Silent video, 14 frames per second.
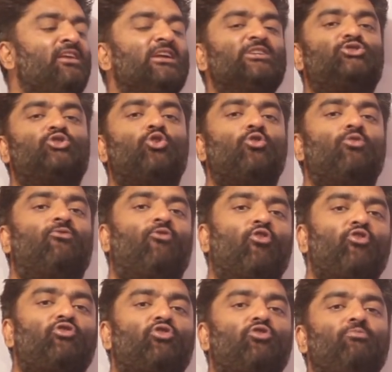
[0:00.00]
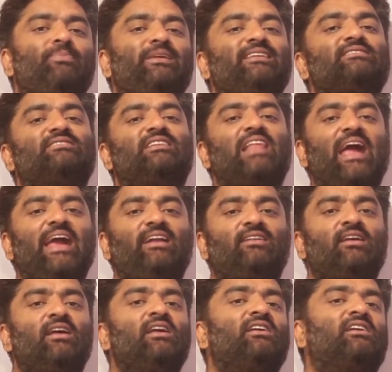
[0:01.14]
So photo means light,
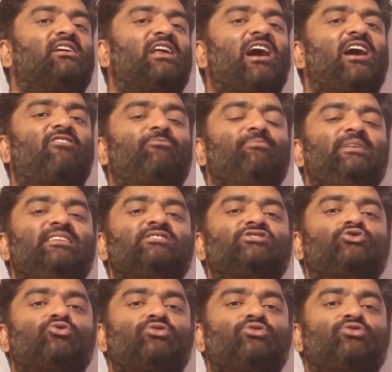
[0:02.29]
graph means to